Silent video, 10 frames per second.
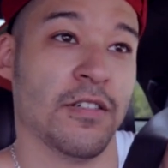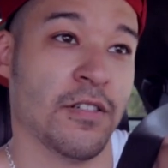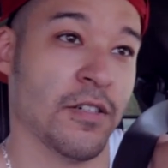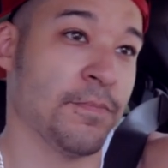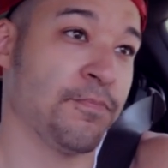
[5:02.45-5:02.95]

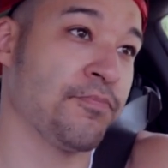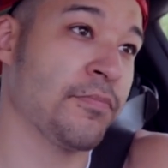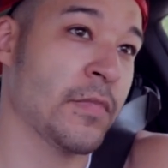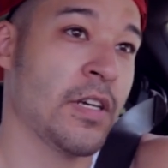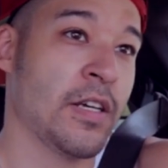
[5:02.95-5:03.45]
So
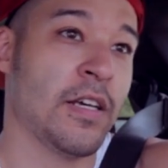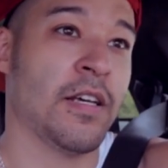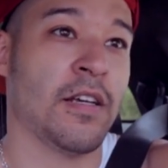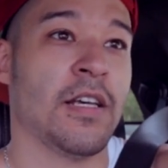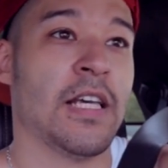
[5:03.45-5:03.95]

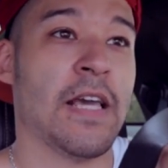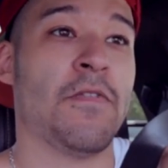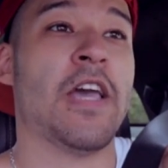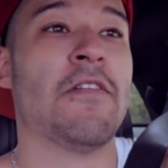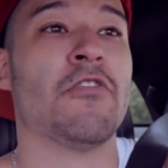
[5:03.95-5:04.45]
if
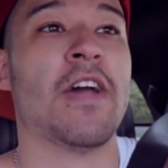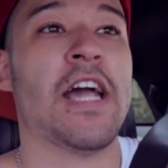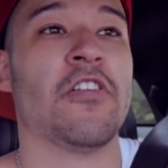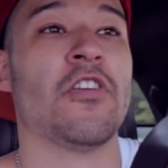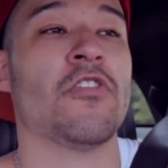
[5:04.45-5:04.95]
you have
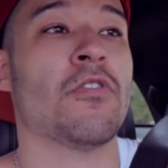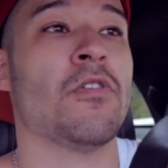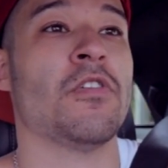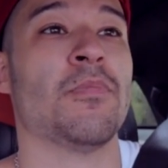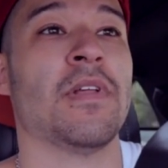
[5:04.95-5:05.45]
traction
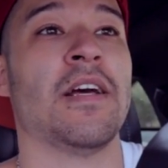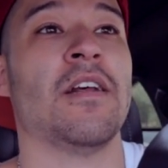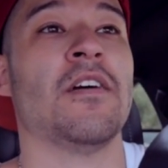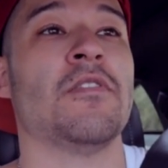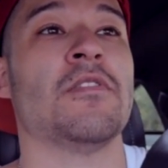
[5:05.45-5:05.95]
control and you're planning
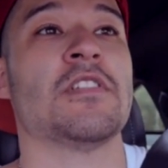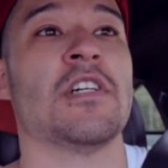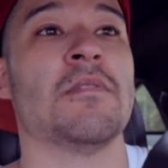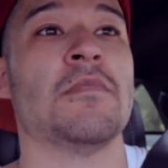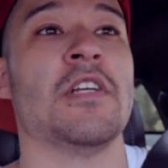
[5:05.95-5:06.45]
on doing
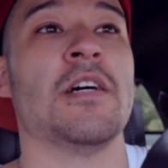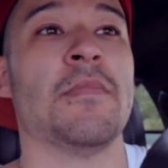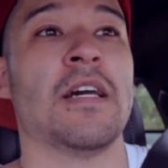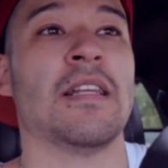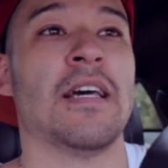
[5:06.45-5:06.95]
something dumb
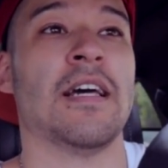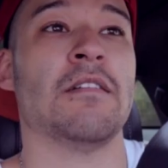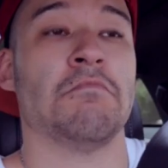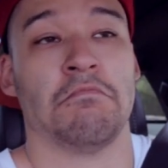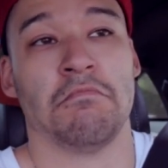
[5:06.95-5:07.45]
like that,
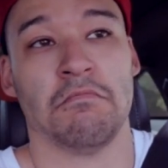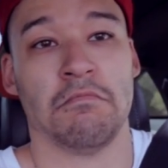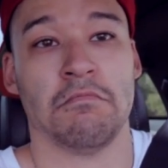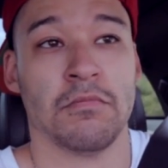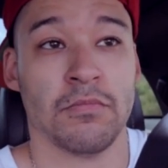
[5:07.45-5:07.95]

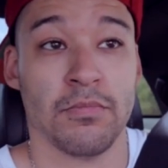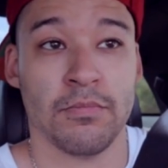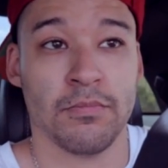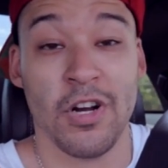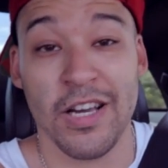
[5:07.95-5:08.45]

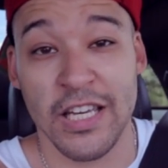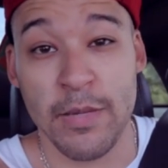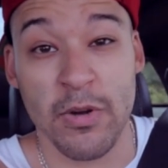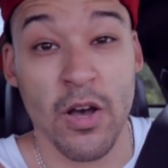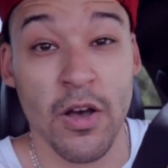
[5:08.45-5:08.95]
probably
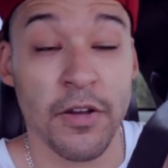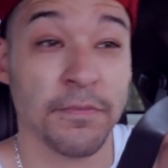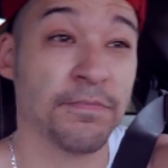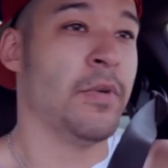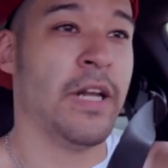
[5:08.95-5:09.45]
keep it
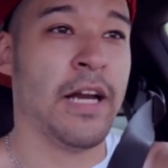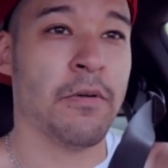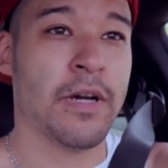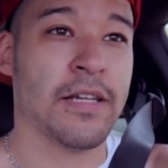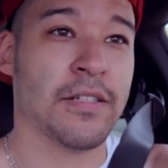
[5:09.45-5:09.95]
on. But
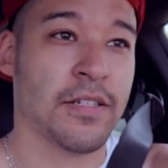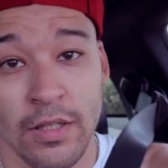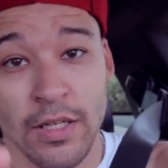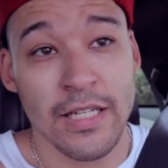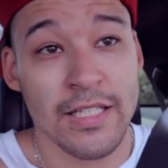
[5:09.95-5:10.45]

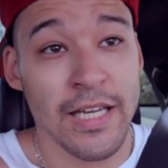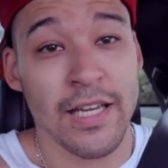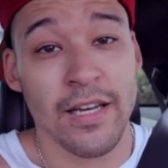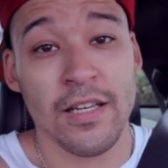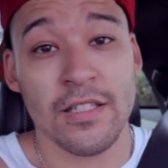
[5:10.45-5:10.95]
anyways, y'all
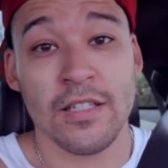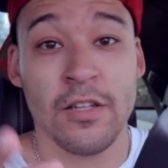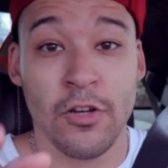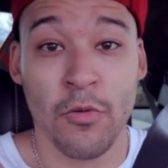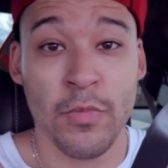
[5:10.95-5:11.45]
take it easy.
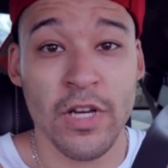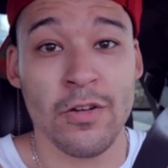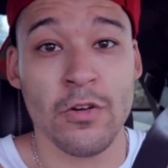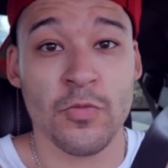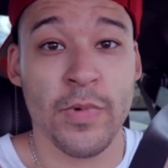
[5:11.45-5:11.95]
Don't be a
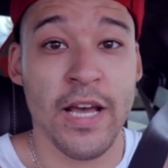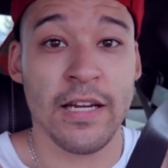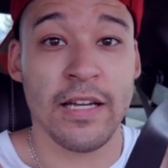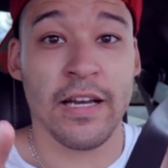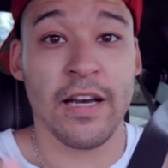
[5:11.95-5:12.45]

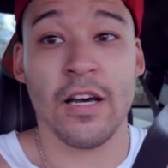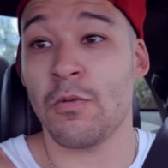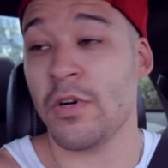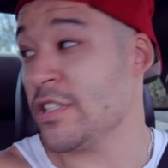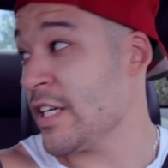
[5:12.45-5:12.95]
douchebag like how I
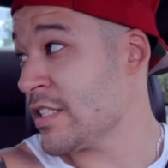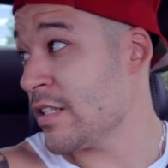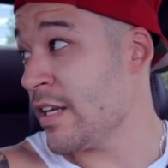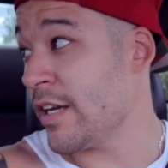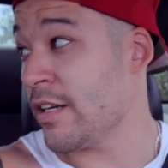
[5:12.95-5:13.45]
was
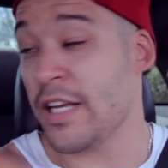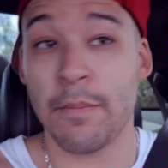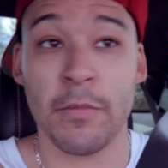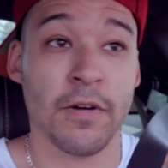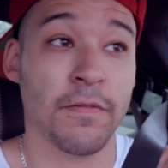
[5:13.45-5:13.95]
yesterday,
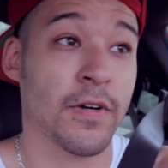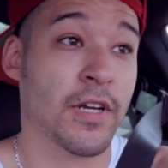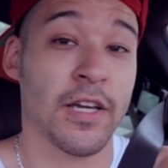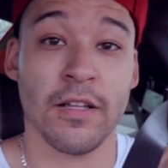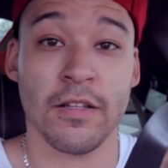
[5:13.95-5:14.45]
damn near
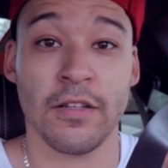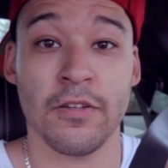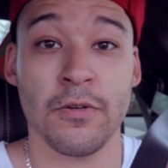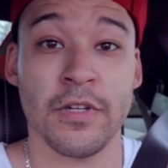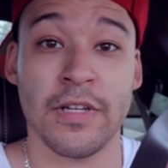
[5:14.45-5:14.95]
fucking killing
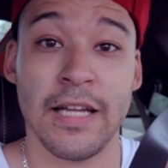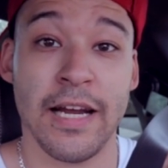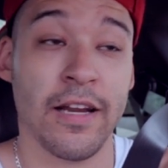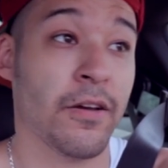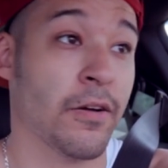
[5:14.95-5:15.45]
you and your
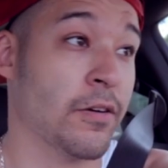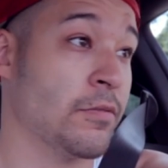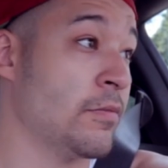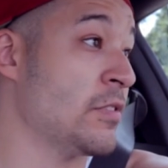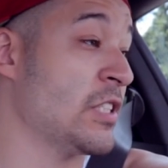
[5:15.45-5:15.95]
lady or
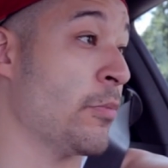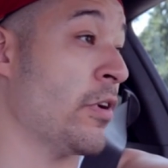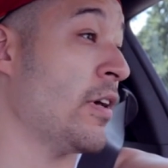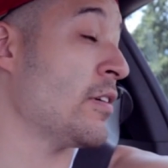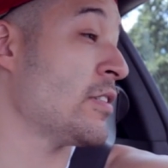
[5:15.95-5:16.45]

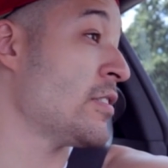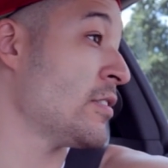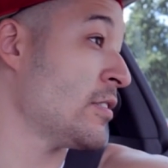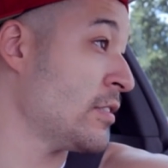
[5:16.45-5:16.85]
someone else.